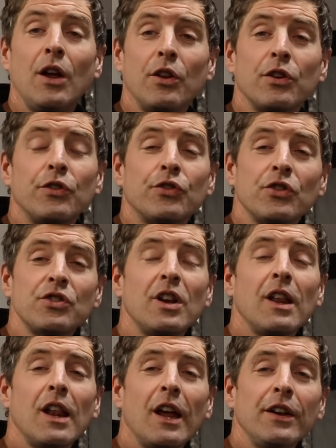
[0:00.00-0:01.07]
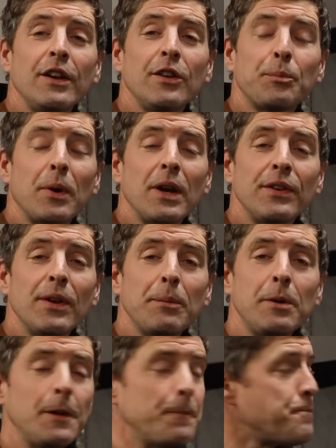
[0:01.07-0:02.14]
Well, the construction of the light is pretty
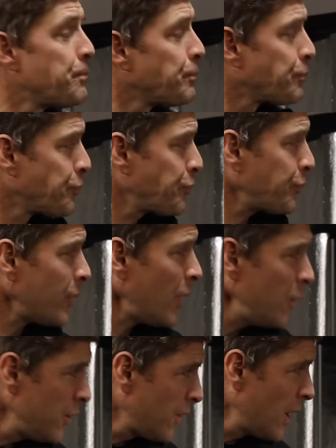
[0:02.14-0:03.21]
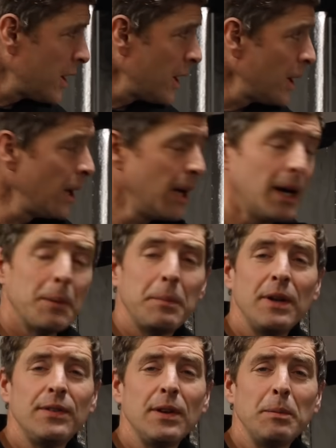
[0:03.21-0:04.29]
simple. We've got a
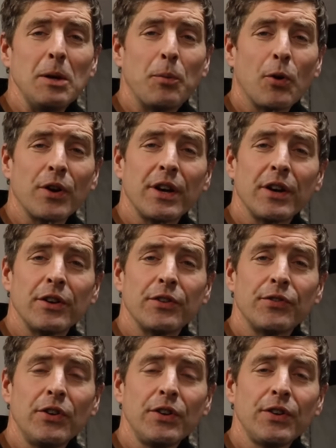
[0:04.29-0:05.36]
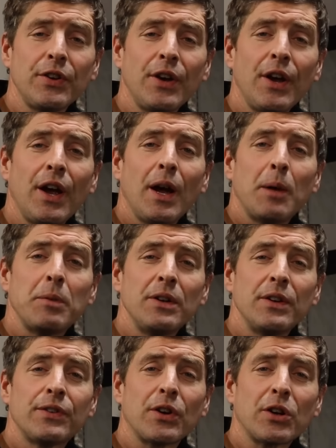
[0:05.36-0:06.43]
PCB board here in the front,
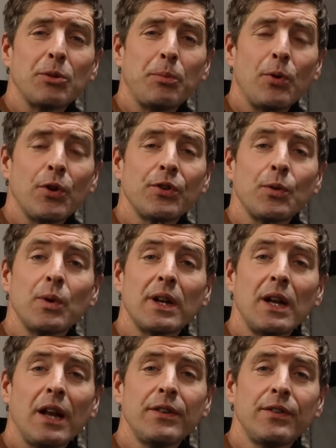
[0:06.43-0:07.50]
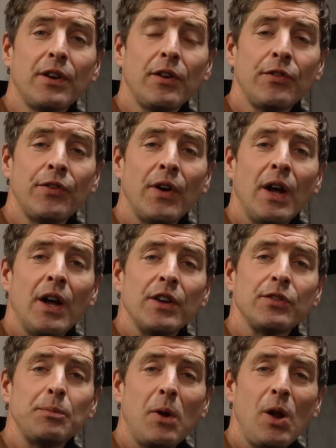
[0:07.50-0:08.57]
printed circuit board with lots of
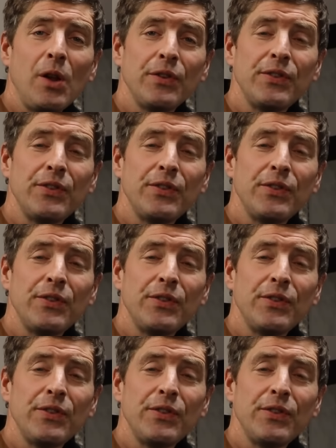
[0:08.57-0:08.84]
small